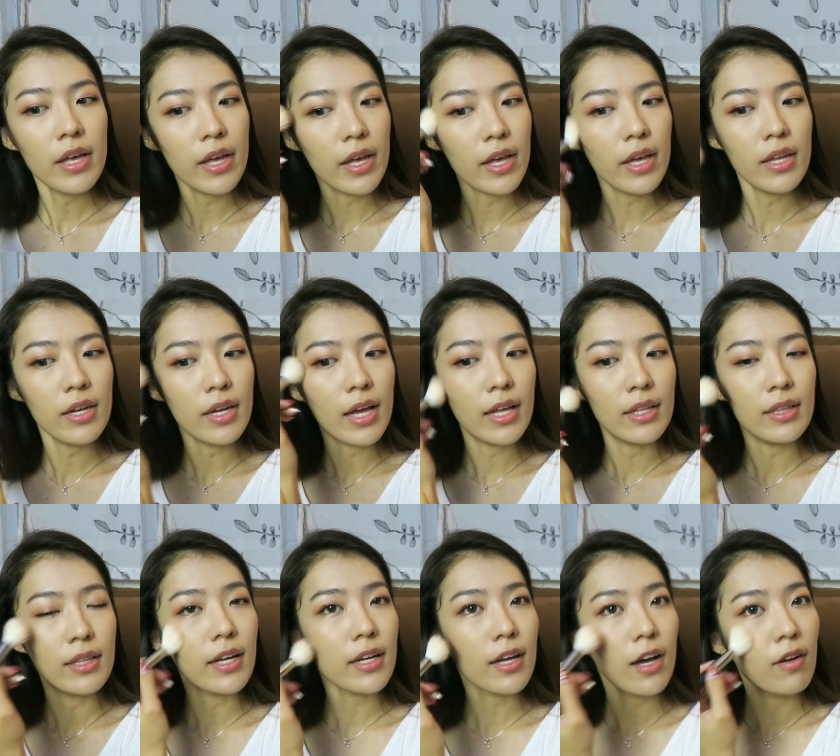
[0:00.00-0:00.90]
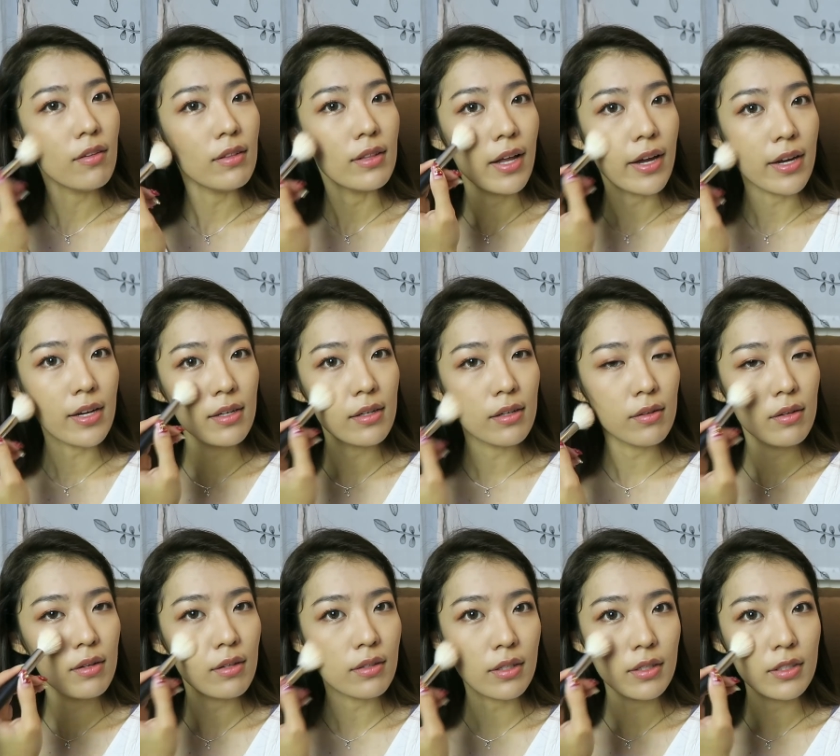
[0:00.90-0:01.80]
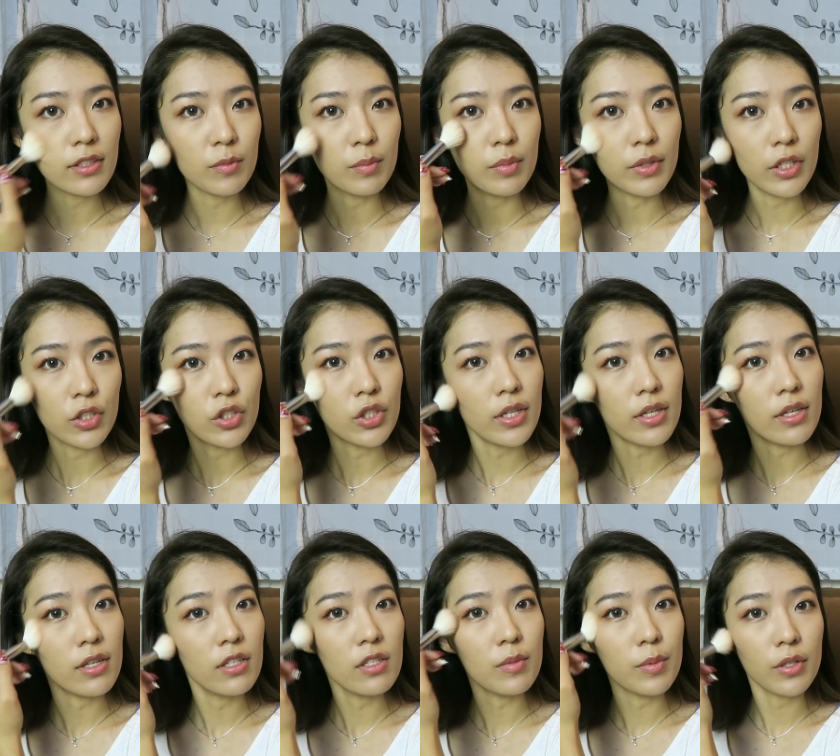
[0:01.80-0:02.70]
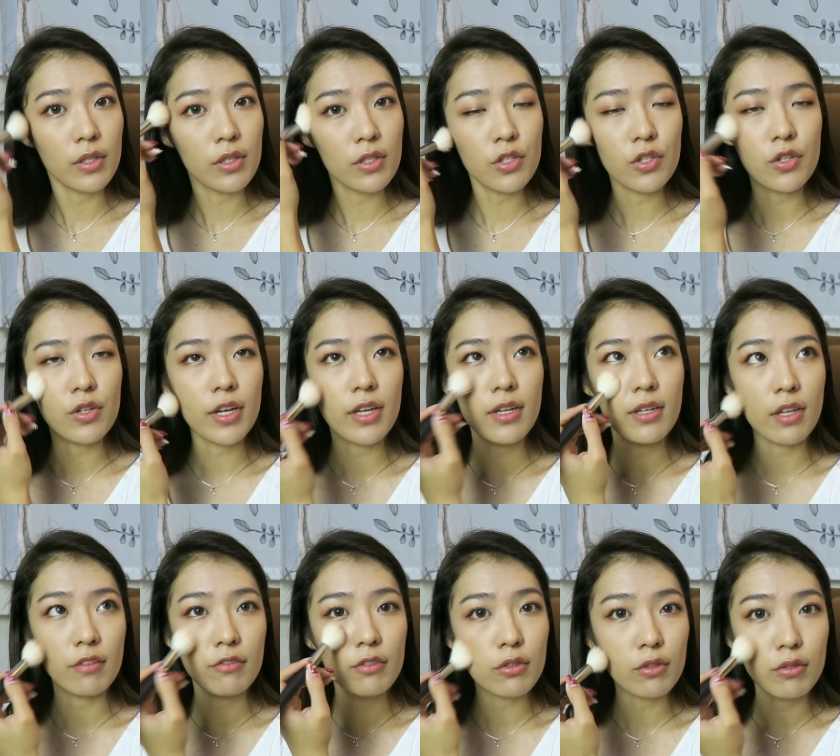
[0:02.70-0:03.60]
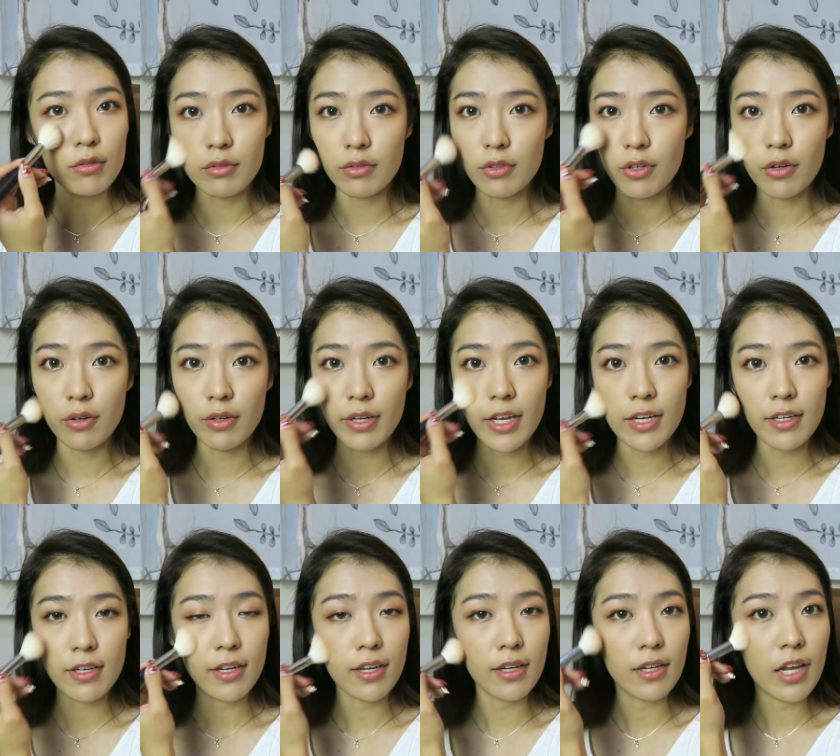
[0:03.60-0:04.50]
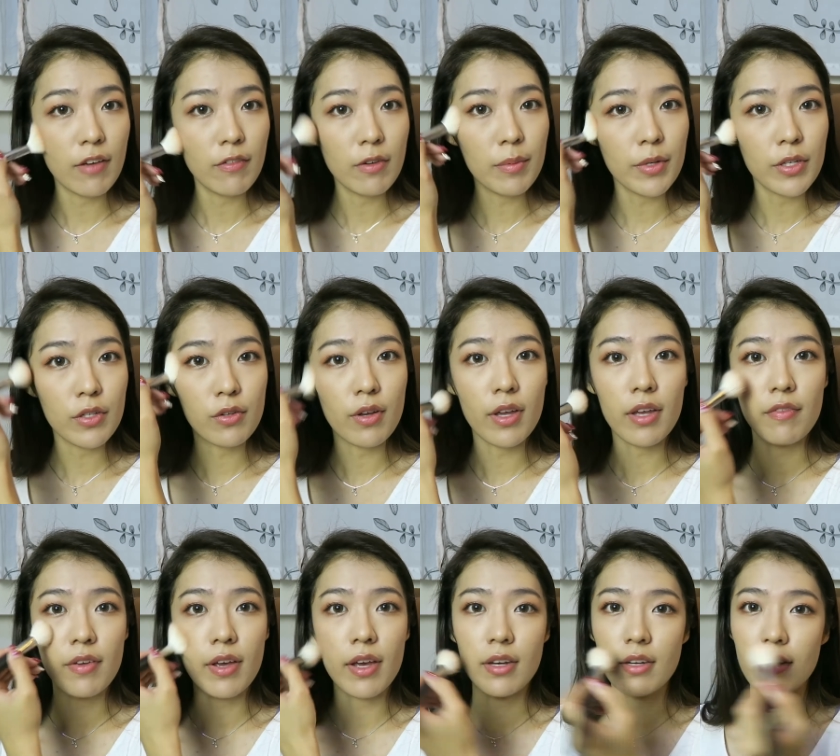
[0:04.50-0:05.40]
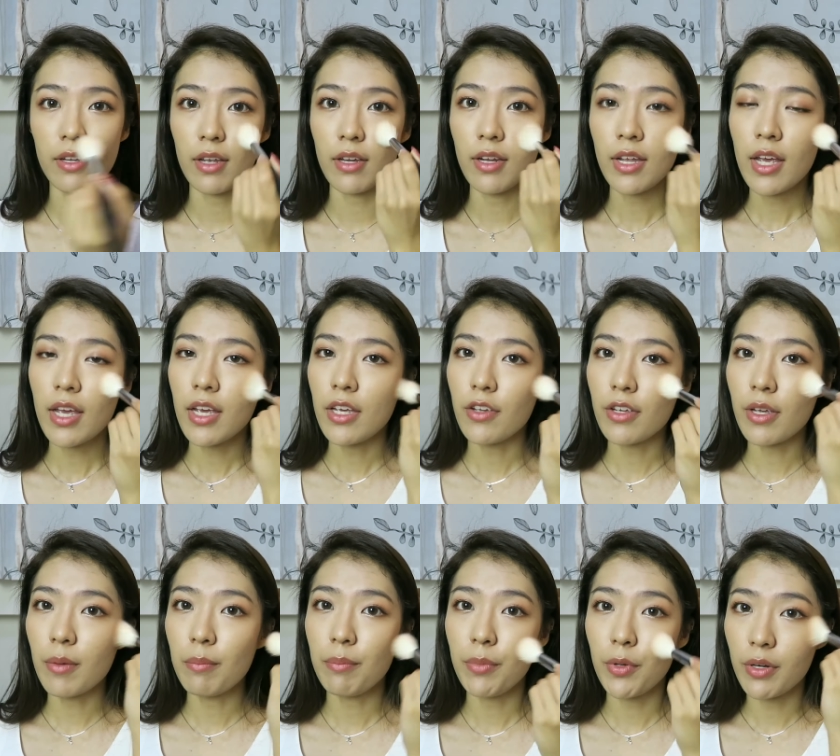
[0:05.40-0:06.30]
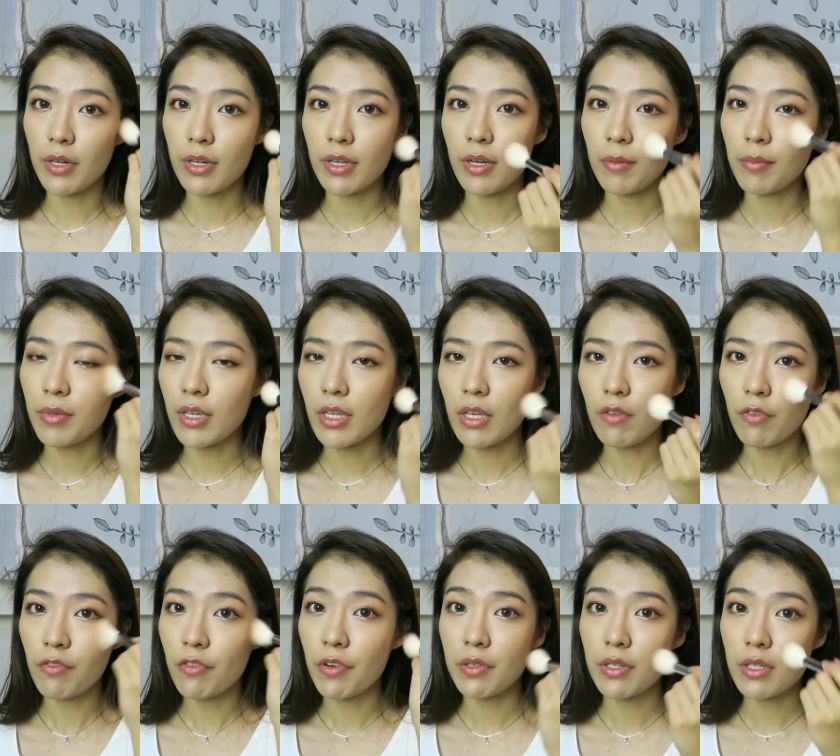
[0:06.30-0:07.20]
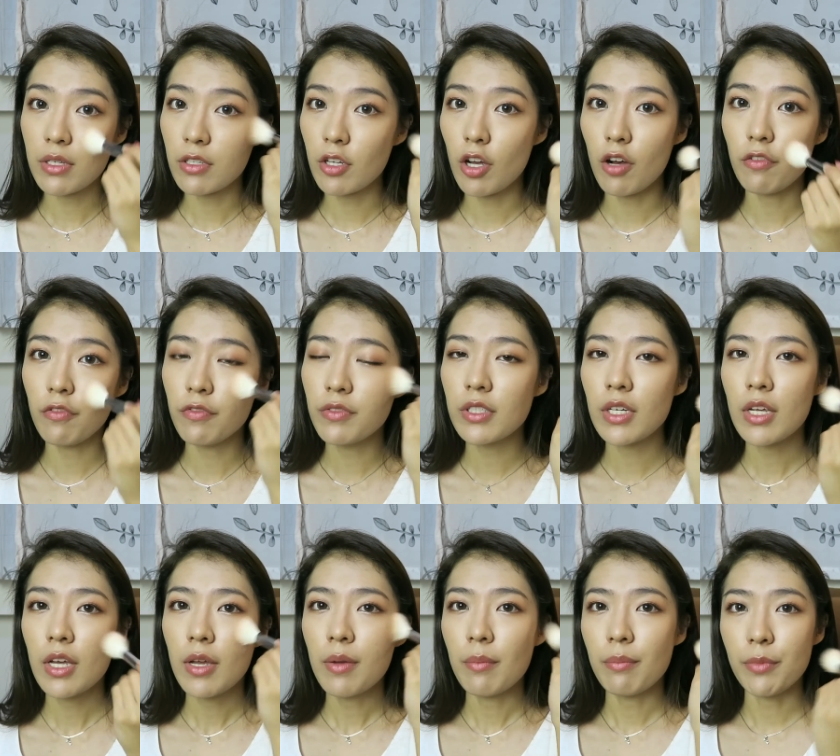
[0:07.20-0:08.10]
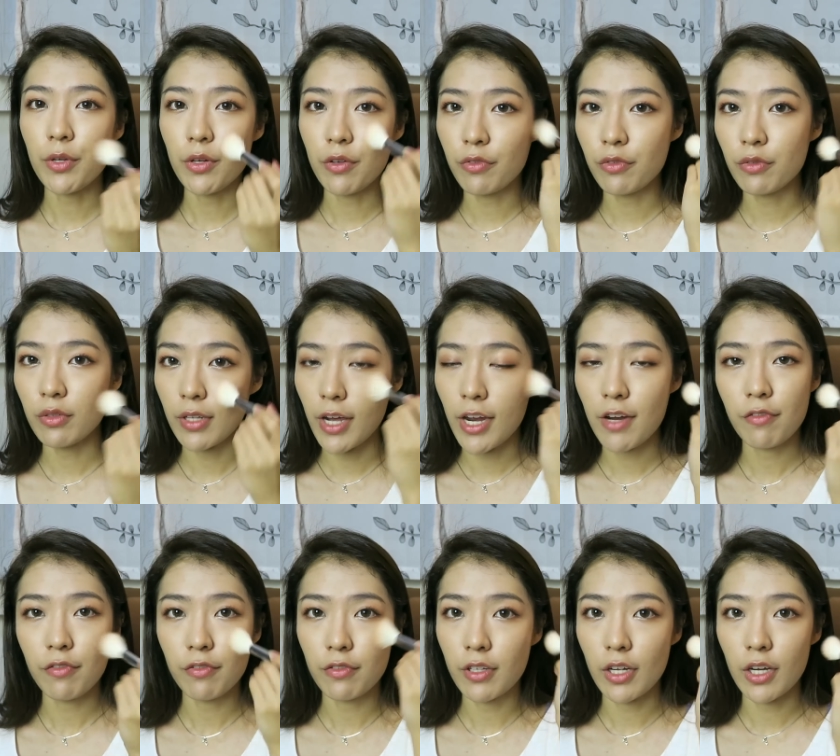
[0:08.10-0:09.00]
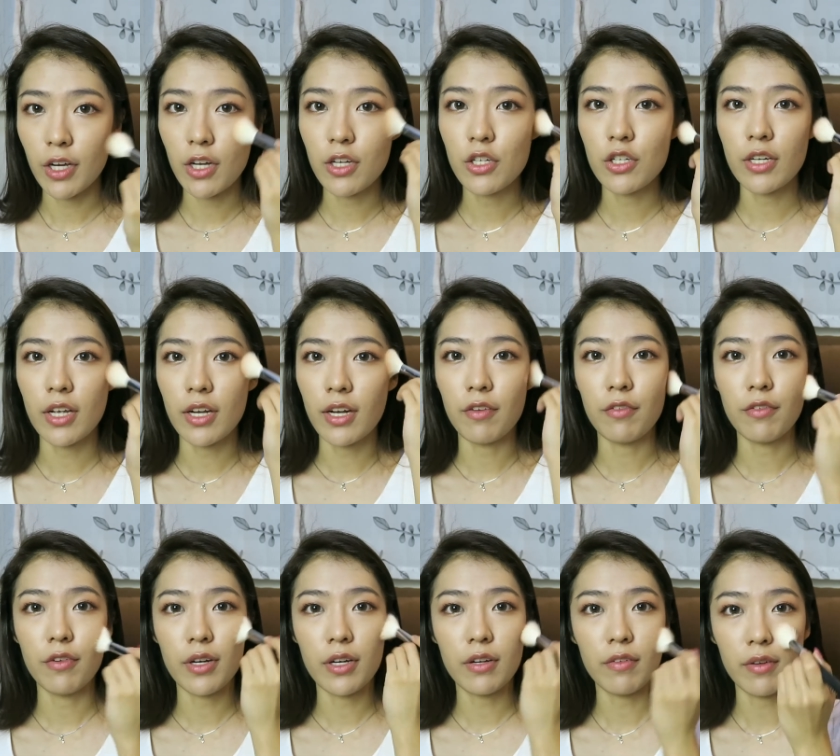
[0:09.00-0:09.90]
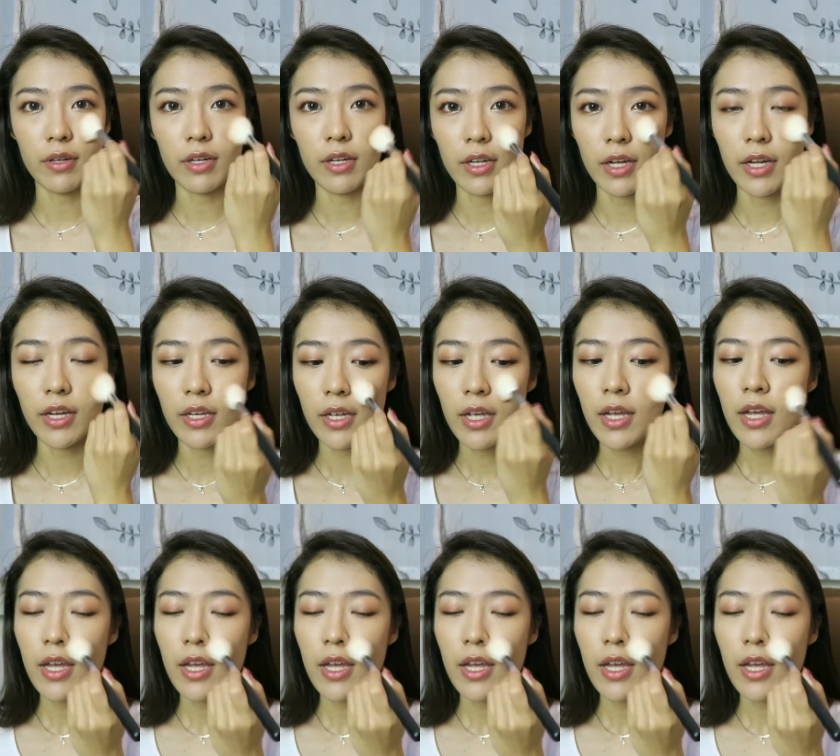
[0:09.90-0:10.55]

And I like how light this blush is because you can never go wrong and you can never be too heavy-handed. You can build it up, you give a very soft, beautiful light flash that I really, really like.